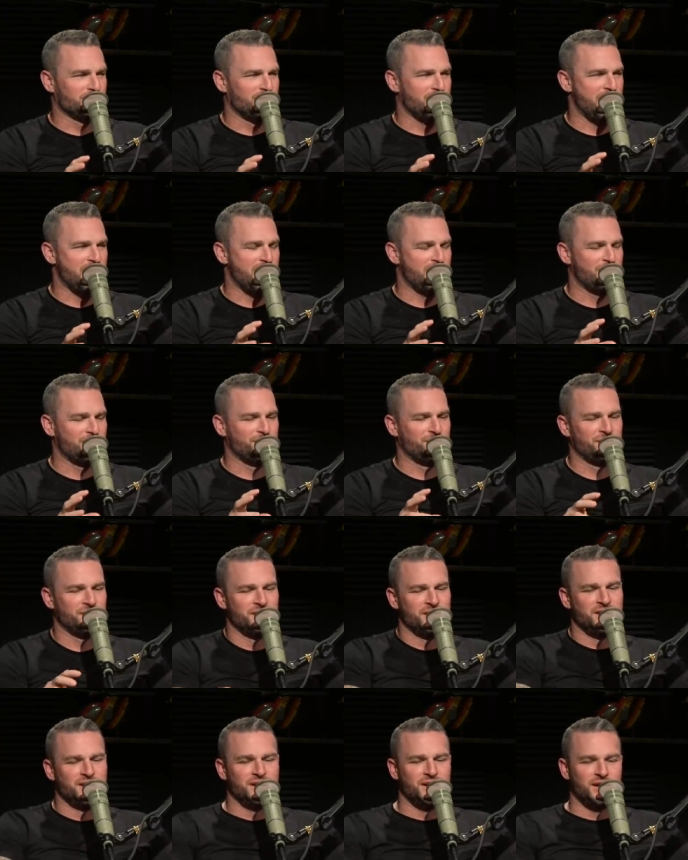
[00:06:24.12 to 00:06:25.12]
and
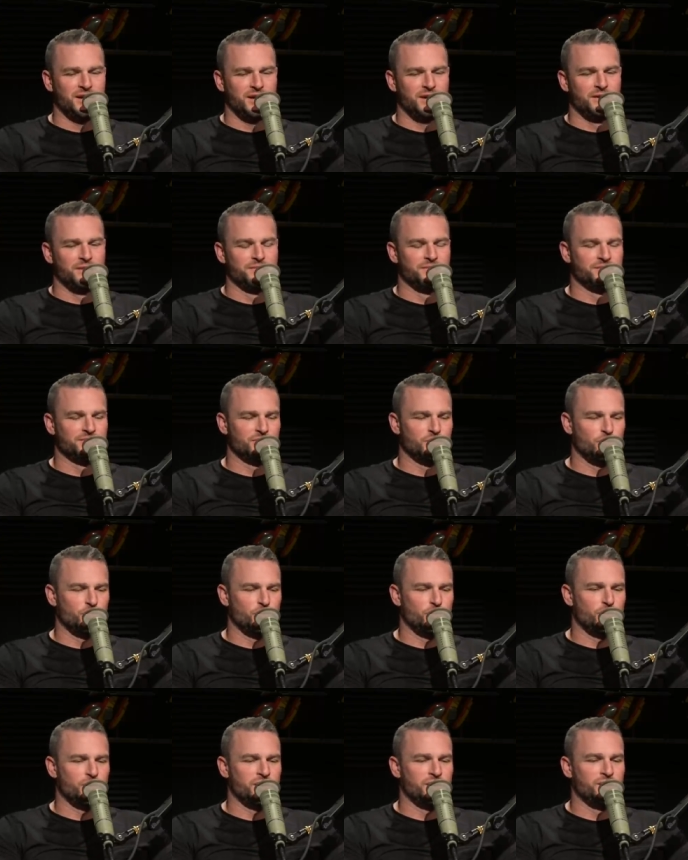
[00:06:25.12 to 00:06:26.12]
have,
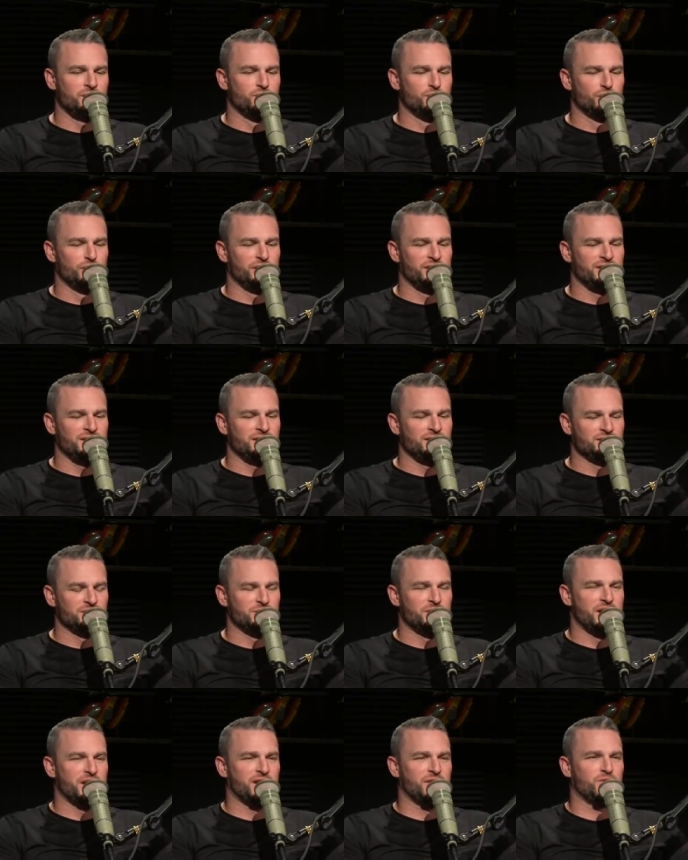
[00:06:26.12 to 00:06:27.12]
when you really need your
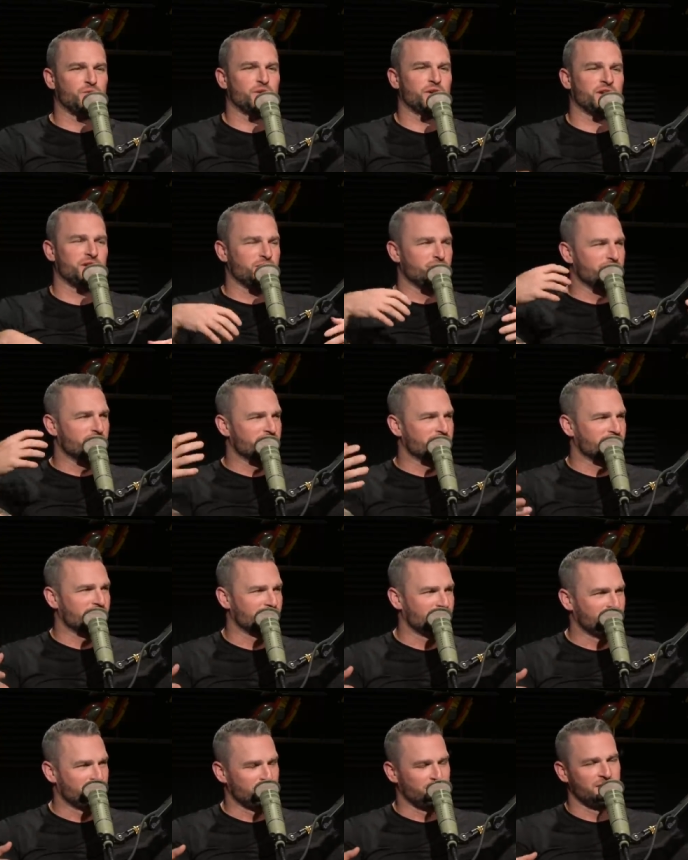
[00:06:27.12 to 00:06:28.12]
body to work in
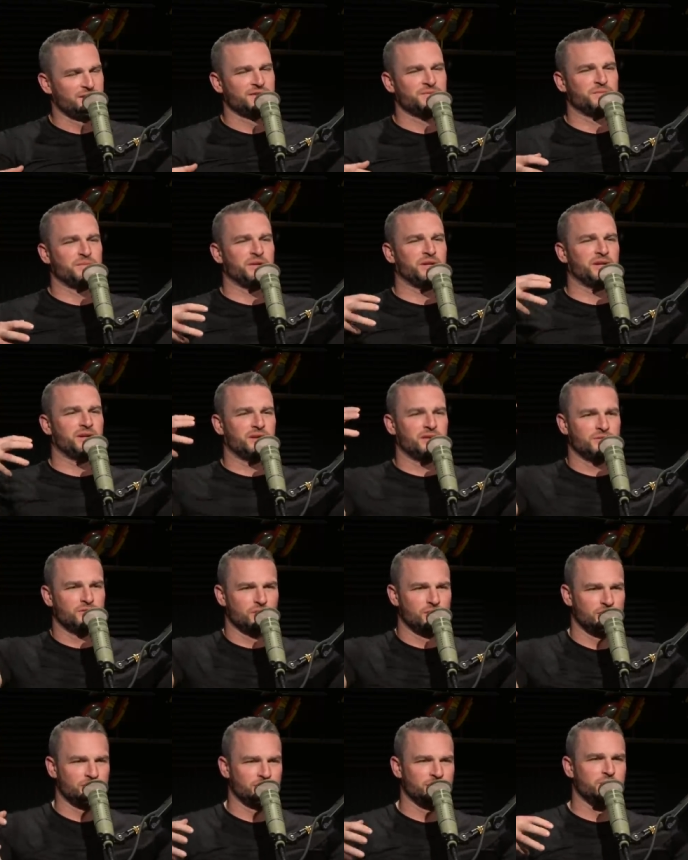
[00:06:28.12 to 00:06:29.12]
unison for these big
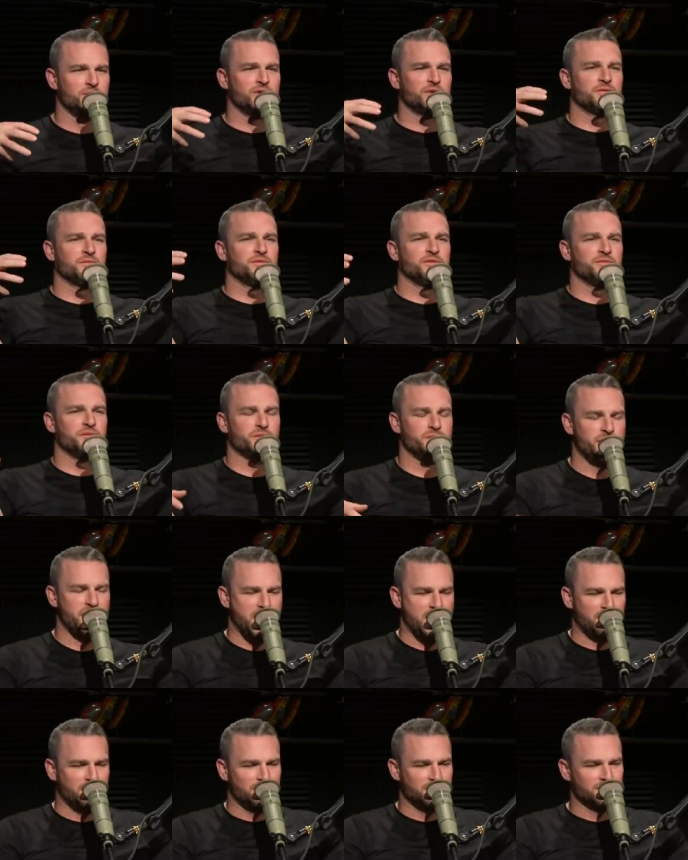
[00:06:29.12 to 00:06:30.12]
gross motor movement
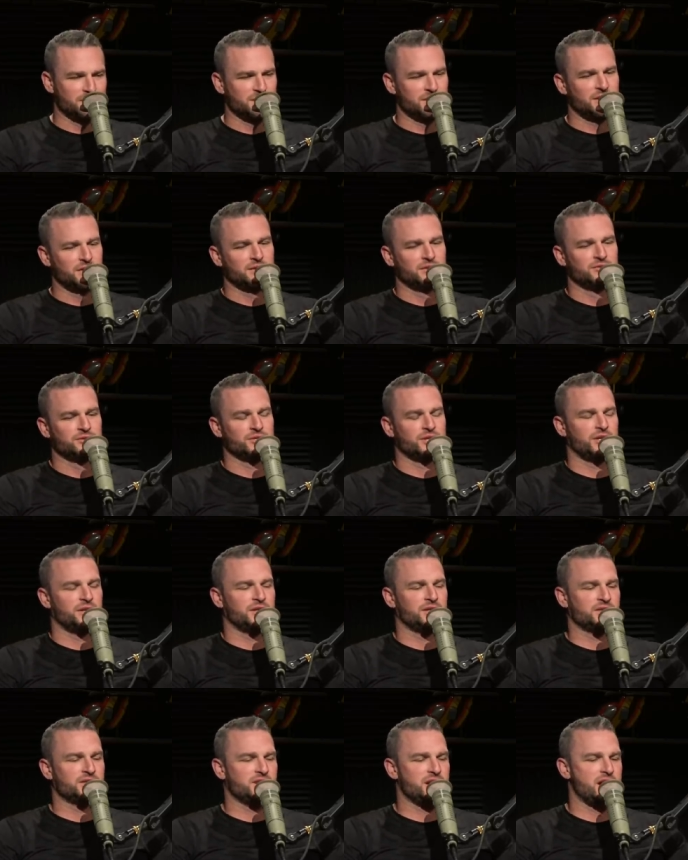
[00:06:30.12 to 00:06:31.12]
patterns that you're trying
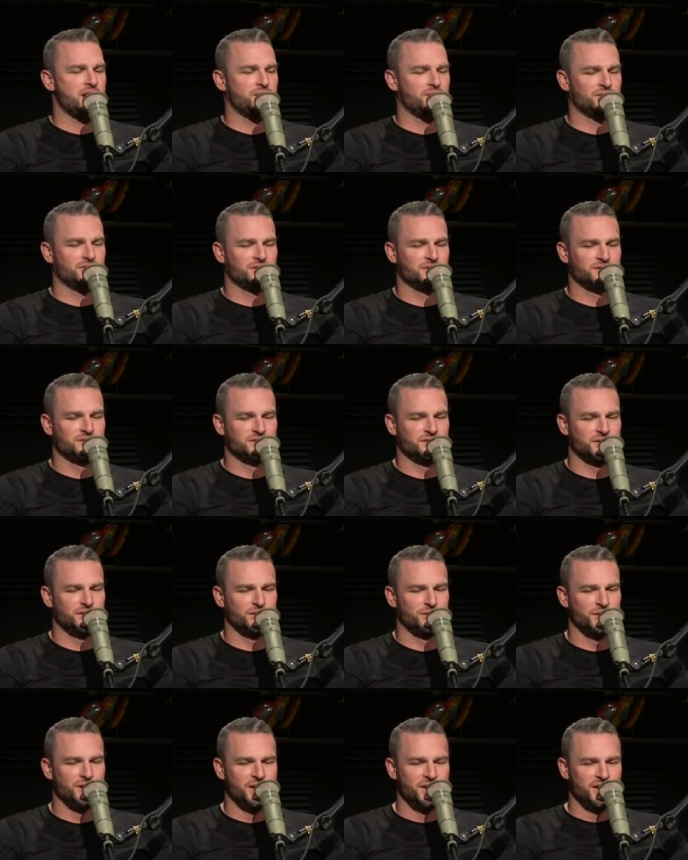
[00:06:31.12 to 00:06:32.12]
to establish. And
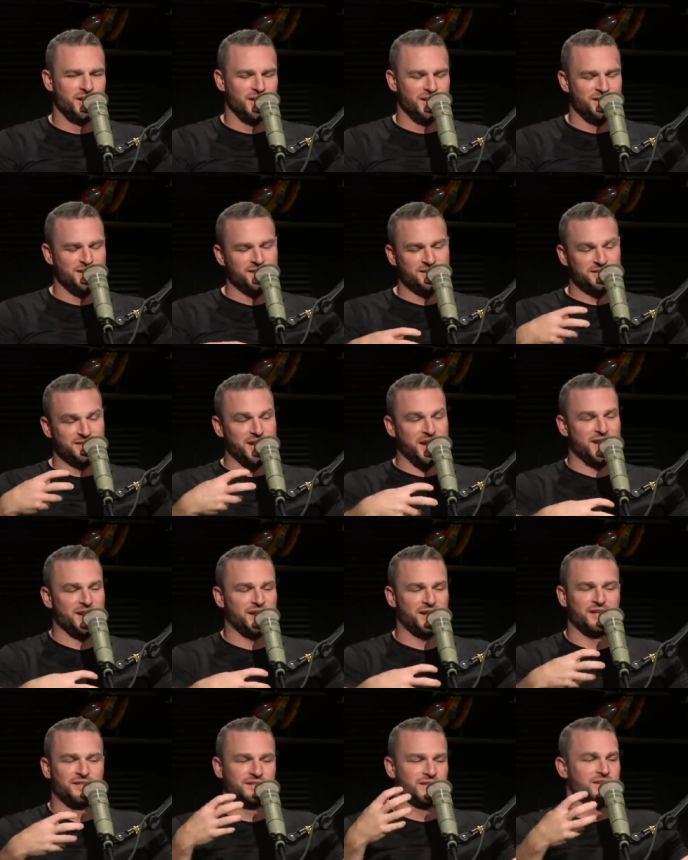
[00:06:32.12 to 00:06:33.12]
so in this
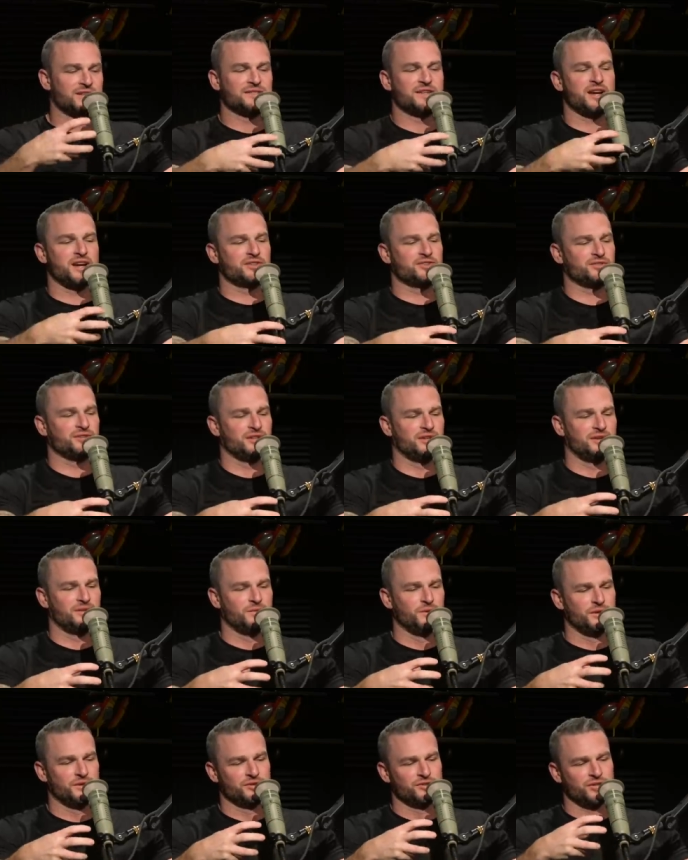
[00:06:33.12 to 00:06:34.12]
setting, it does actually,
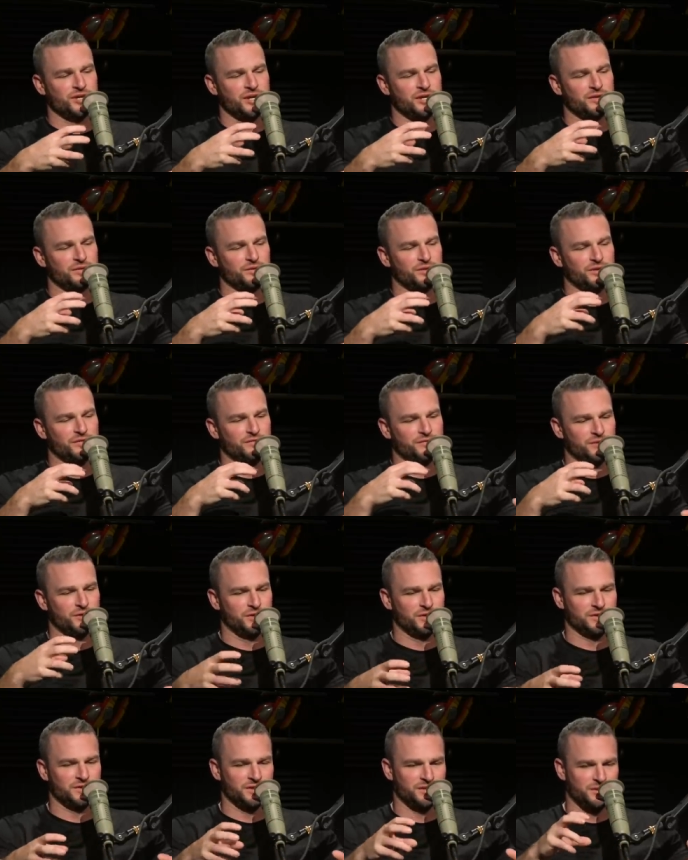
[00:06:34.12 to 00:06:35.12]
when you're trying to really
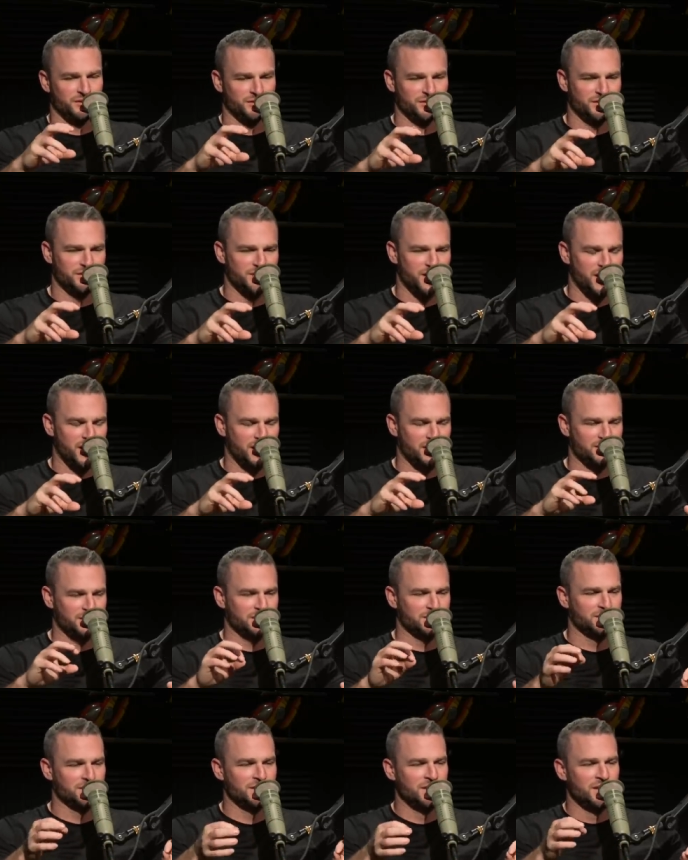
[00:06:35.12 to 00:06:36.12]
focus on your aesthetics
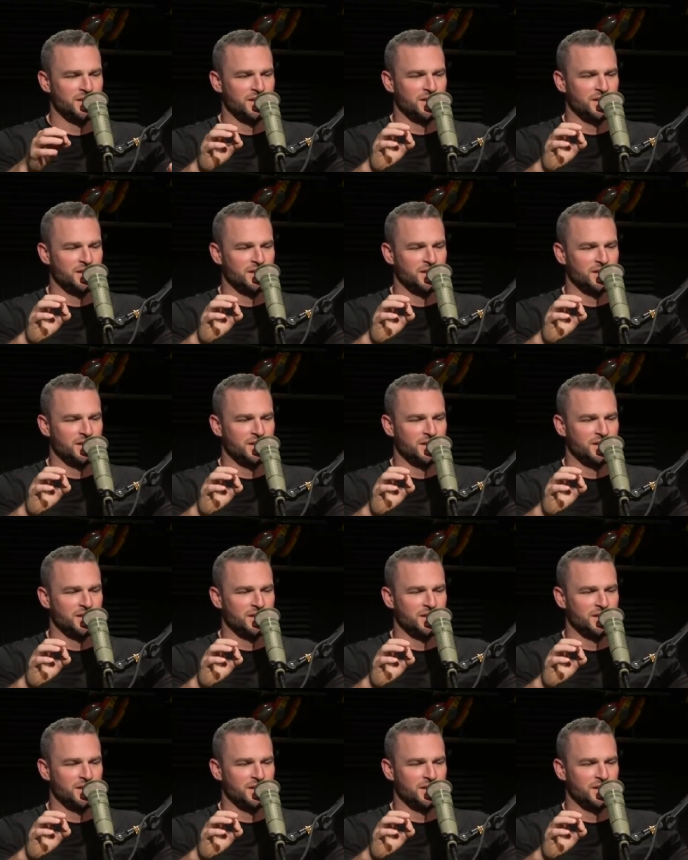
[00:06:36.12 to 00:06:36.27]
and,